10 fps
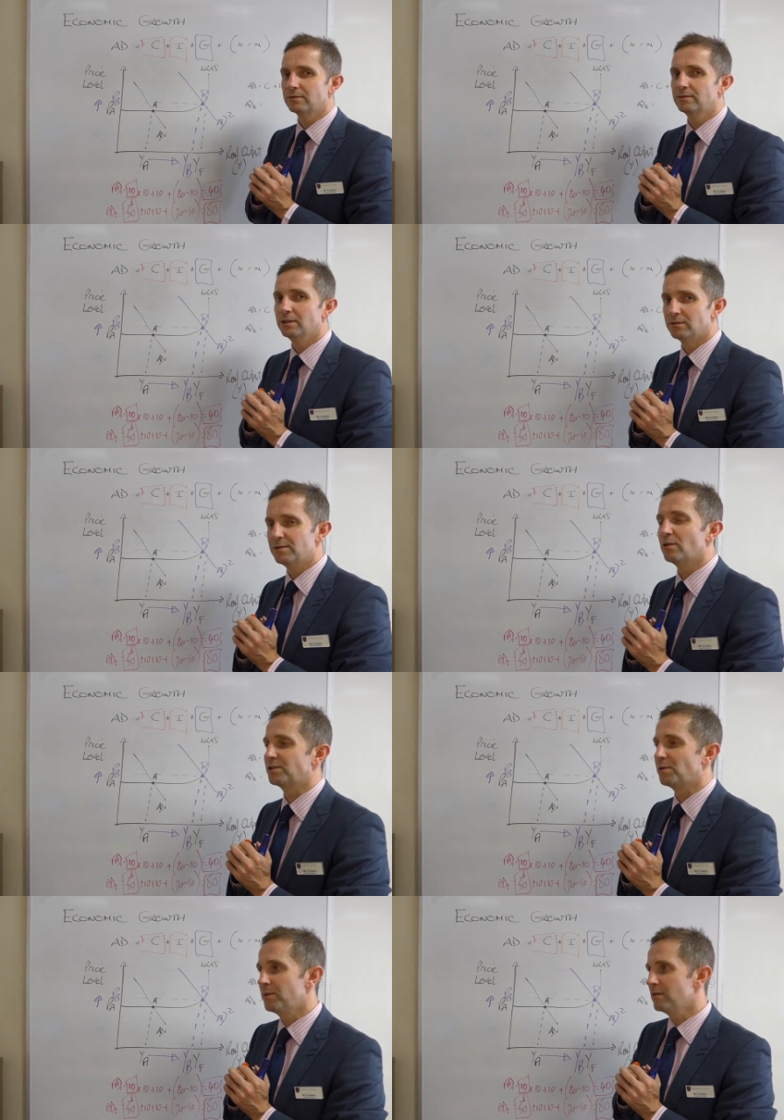you know, it's
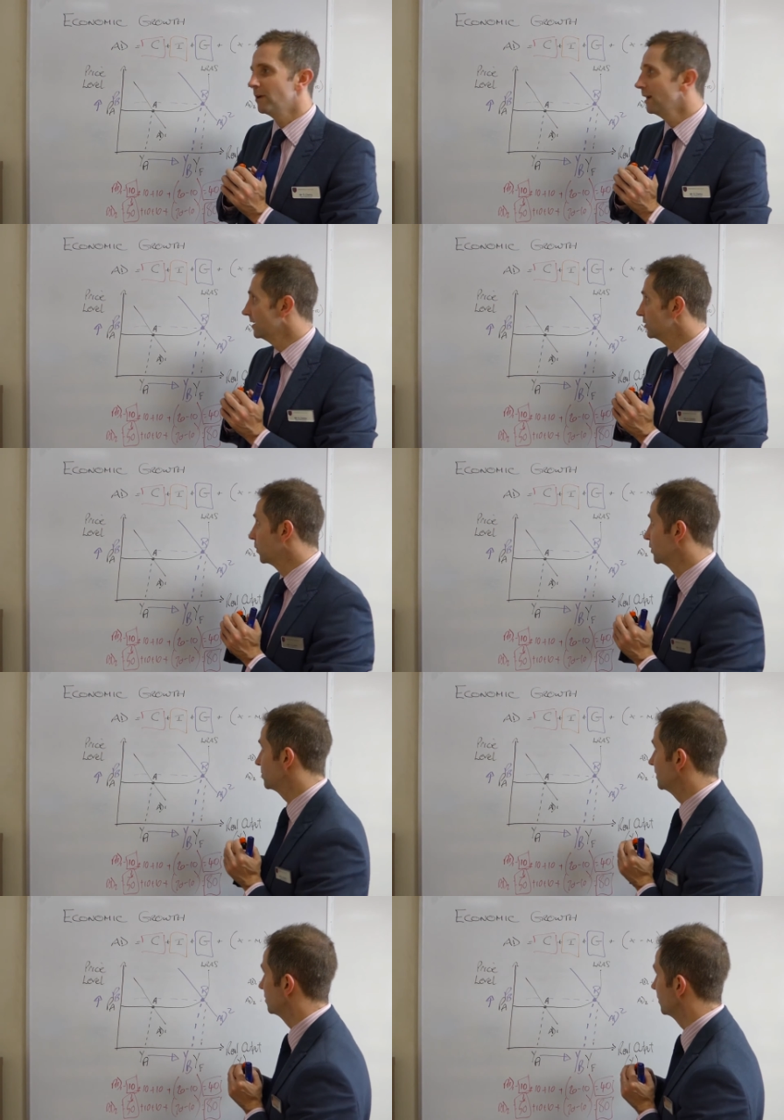not something really you want
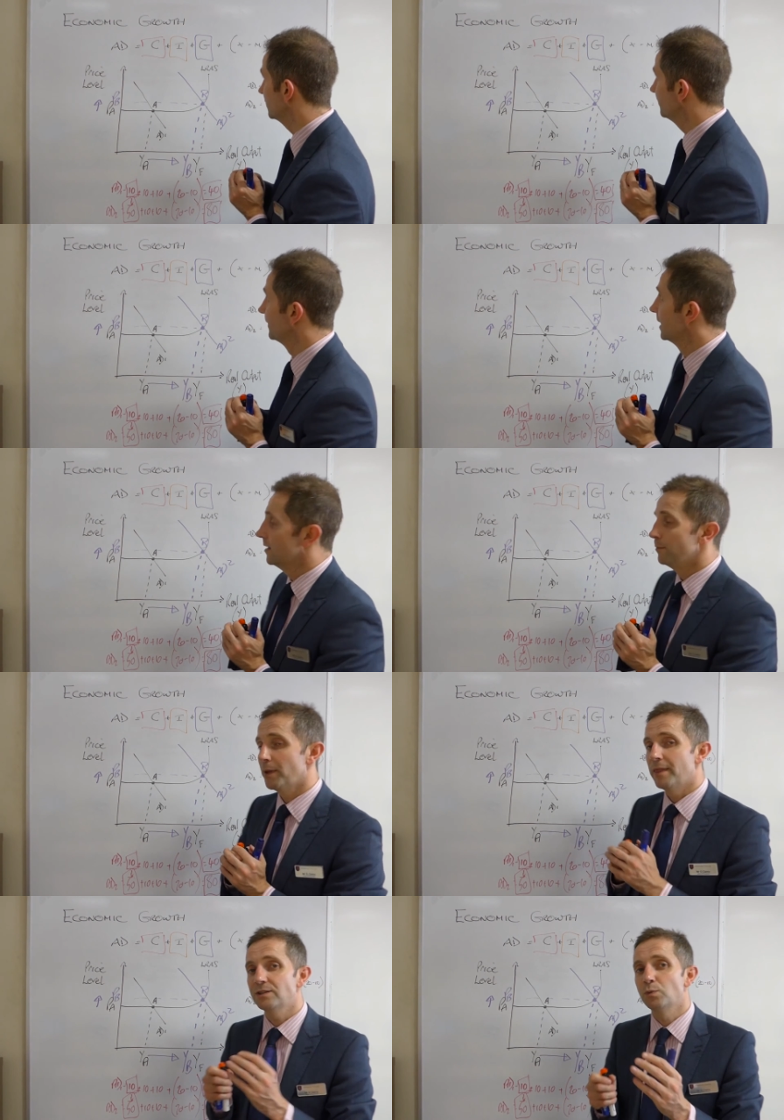to be doing.
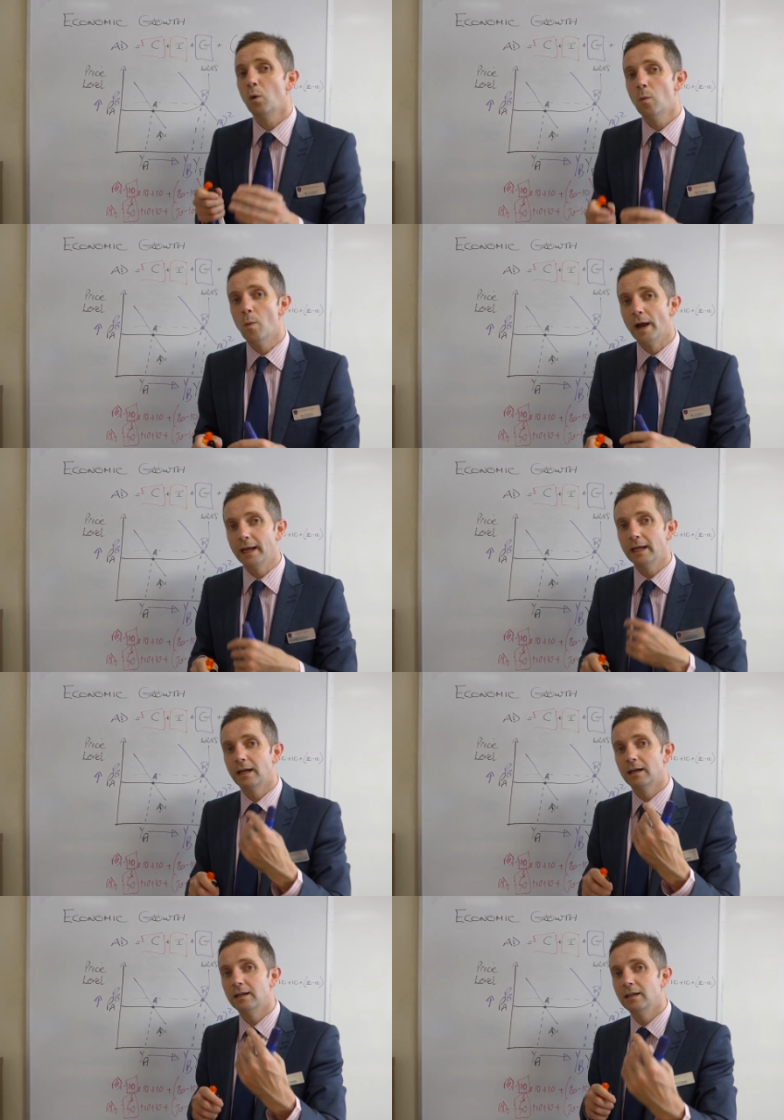But that's one
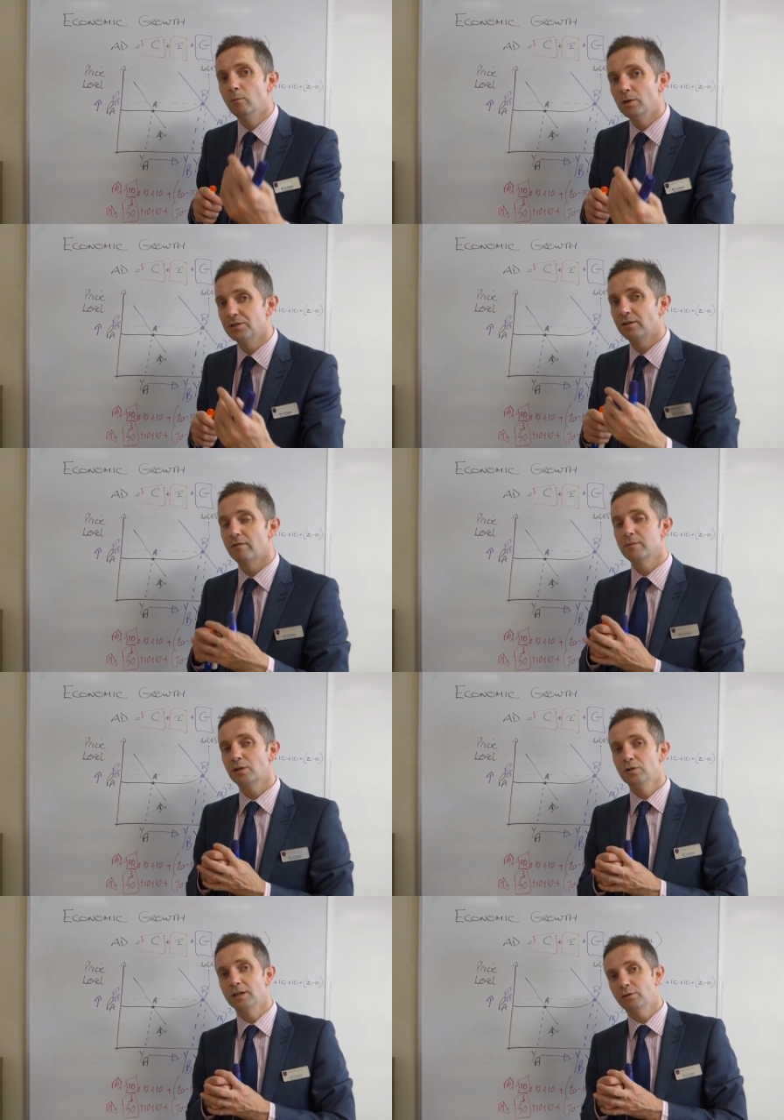way in which the
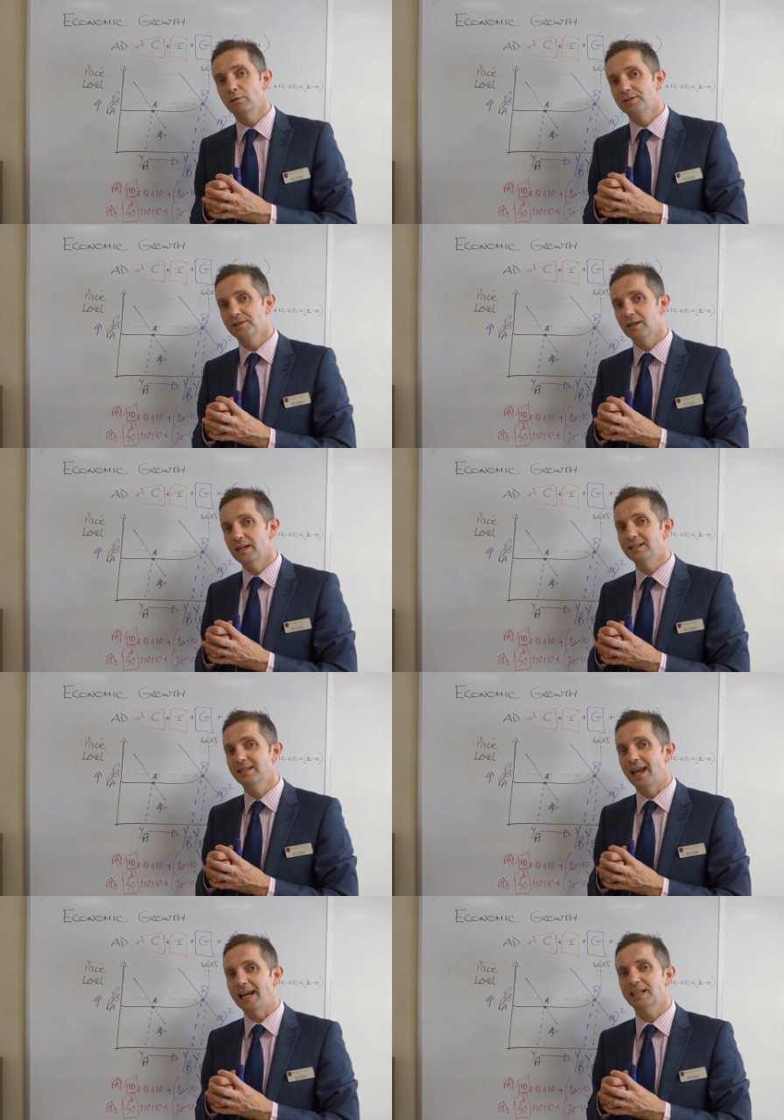government could increase
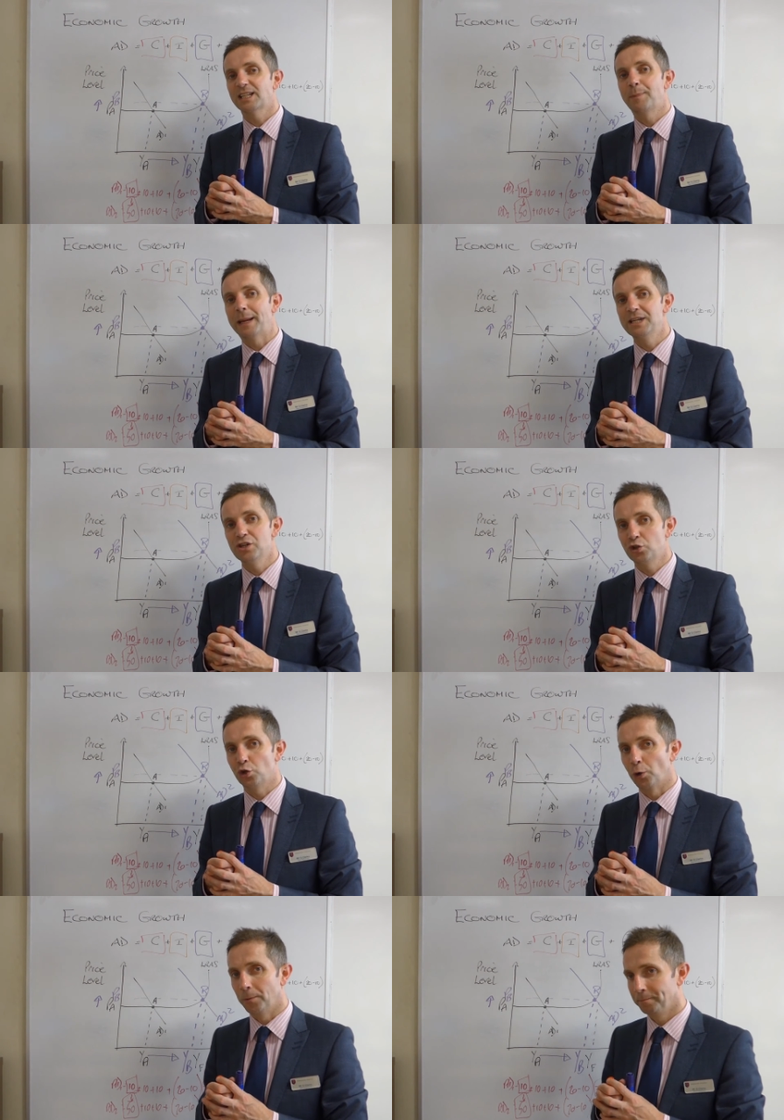its
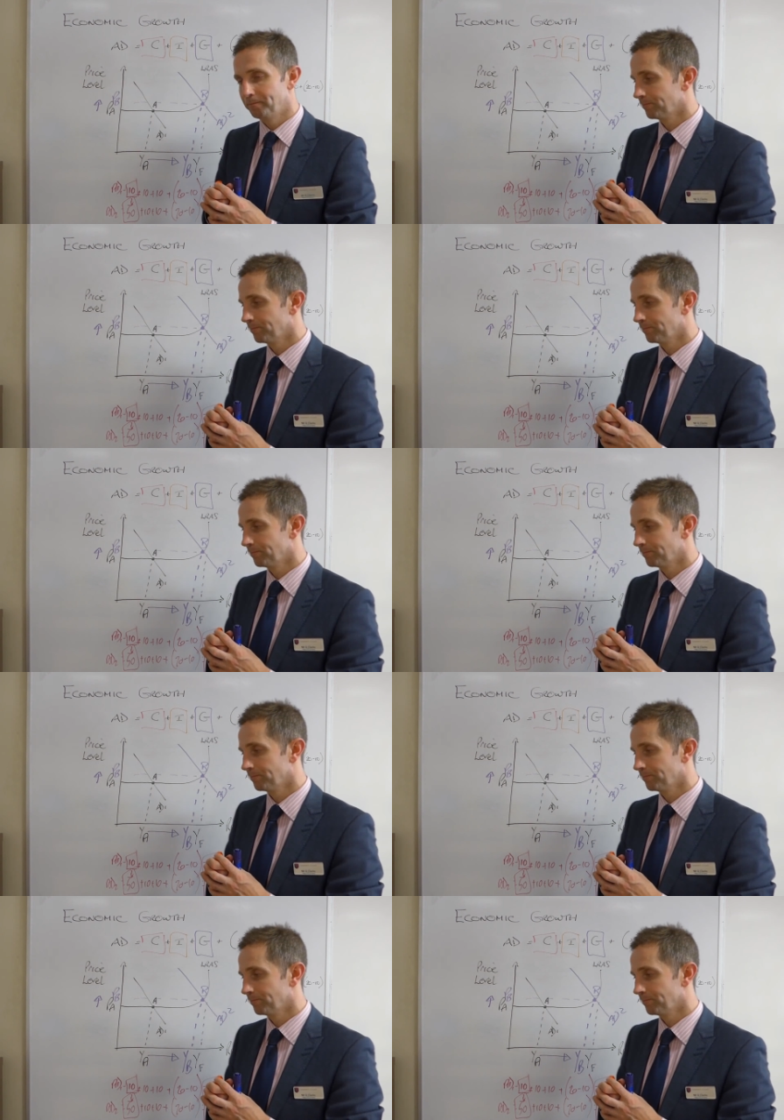expenditure.